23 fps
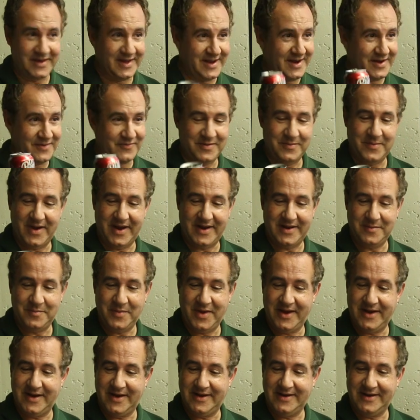Everybody
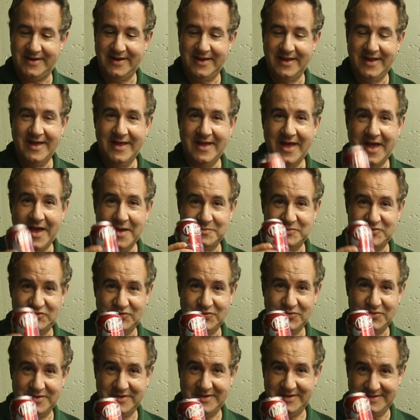made it. I'm
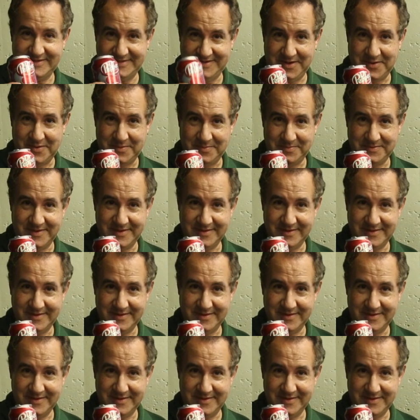sure this helped.